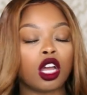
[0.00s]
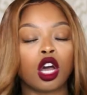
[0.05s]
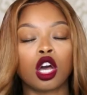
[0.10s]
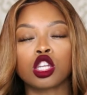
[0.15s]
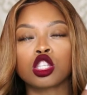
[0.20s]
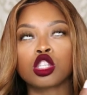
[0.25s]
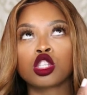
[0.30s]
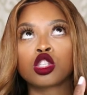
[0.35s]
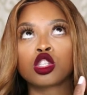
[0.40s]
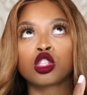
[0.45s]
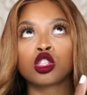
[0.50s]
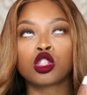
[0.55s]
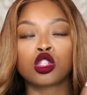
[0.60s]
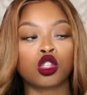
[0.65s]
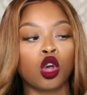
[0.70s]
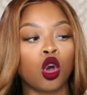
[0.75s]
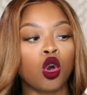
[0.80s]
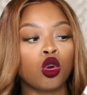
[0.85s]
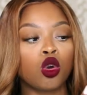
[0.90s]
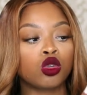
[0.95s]
are
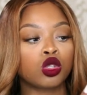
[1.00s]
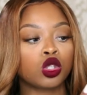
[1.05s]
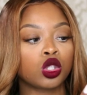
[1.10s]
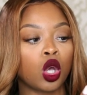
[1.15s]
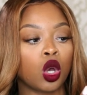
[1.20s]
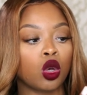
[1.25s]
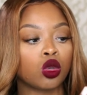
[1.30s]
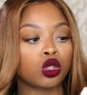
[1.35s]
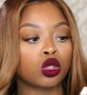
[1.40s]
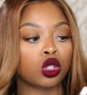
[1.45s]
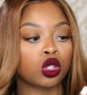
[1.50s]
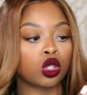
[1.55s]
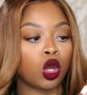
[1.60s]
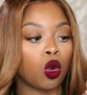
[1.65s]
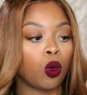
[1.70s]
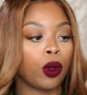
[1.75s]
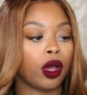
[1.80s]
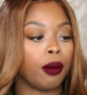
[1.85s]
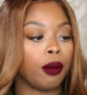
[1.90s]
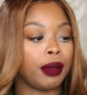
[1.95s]
so, so,
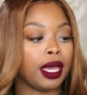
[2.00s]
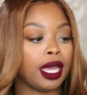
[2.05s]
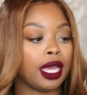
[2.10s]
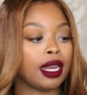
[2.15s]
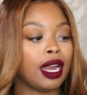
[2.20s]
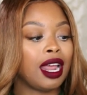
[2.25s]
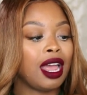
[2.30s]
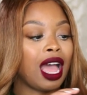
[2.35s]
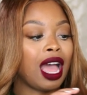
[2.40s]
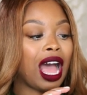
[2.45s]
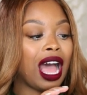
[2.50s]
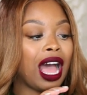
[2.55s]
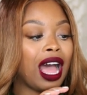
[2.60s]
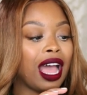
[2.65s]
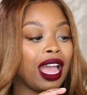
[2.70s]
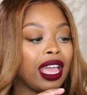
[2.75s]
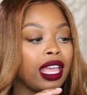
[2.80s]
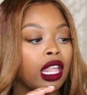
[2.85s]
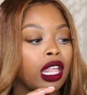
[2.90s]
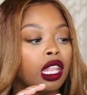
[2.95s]
so well made.
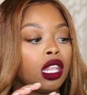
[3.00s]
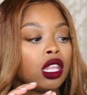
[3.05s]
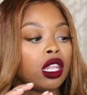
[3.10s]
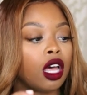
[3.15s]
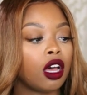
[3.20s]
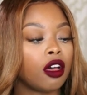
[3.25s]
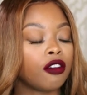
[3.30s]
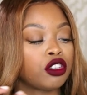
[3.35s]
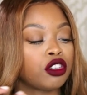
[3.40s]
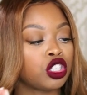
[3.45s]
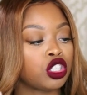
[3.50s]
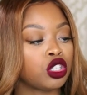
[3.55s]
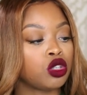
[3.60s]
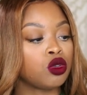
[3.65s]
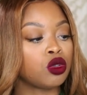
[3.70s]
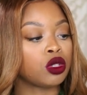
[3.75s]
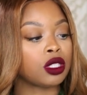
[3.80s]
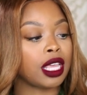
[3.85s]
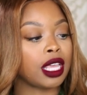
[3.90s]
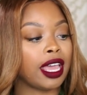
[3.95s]
I love
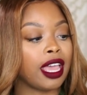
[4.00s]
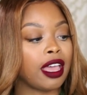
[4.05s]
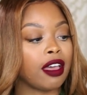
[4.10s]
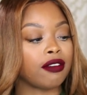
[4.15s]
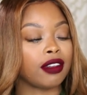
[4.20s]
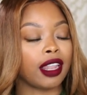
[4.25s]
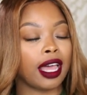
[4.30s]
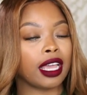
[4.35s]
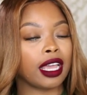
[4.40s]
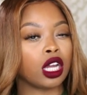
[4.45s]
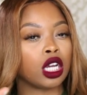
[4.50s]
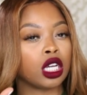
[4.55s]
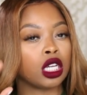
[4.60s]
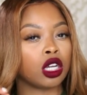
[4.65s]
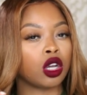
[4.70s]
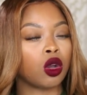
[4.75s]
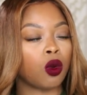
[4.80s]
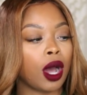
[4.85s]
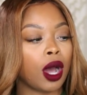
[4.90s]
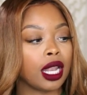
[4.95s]
shoes that have like
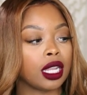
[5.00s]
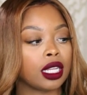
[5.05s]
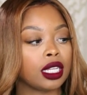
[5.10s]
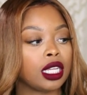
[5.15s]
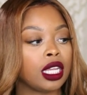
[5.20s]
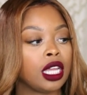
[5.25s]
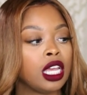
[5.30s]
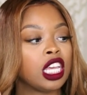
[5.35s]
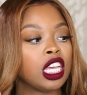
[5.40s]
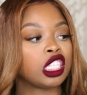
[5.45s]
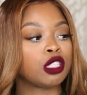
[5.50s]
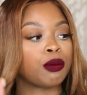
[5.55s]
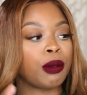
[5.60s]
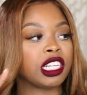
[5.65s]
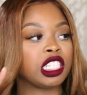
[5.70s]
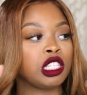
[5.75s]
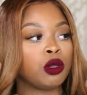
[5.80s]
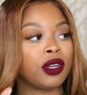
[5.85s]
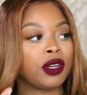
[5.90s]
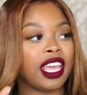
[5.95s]
good quality,
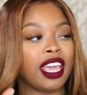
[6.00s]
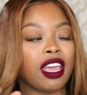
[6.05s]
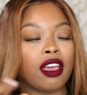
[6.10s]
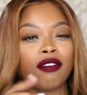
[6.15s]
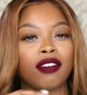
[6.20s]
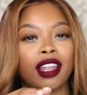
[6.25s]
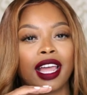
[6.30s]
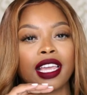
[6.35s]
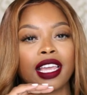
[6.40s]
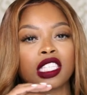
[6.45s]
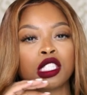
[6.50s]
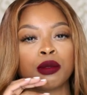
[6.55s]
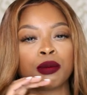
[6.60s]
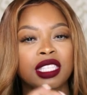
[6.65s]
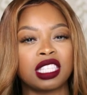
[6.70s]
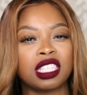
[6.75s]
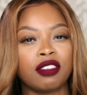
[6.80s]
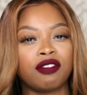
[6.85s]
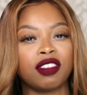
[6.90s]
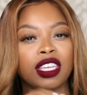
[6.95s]
especially when they have like
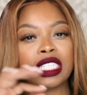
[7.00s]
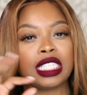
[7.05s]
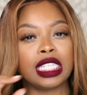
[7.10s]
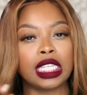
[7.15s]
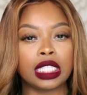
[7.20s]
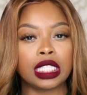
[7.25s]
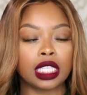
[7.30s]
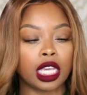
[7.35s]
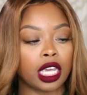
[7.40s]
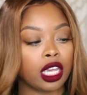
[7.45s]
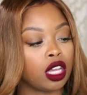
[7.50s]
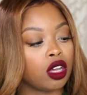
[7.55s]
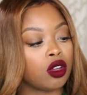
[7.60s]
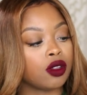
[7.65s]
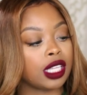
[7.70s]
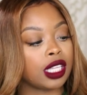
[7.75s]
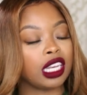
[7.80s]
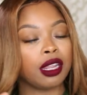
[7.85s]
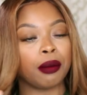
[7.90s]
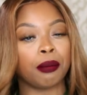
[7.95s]
specific
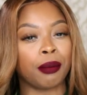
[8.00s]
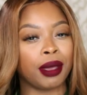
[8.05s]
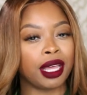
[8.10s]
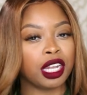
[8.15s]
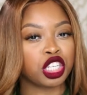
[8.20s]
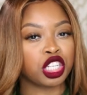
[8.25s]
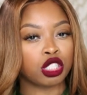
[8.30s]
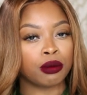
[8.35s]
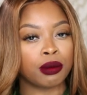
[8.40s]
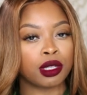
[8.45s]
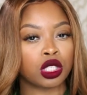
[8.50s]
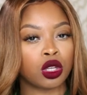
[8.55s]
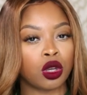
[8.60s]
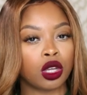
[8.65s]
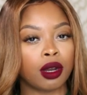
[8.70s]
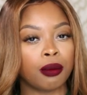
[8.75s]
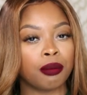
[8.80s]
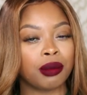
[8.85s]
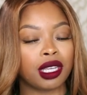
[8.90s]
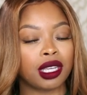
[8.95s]
details and embellishments
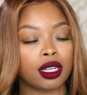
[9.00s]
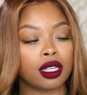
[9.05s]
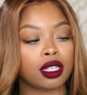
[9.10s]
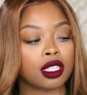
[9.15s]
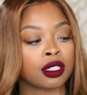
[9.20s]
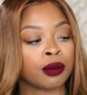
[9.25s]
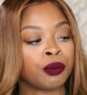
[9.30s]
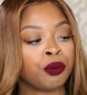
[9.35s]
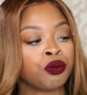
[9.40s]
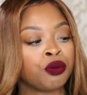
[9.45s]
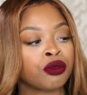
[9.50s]
on them, because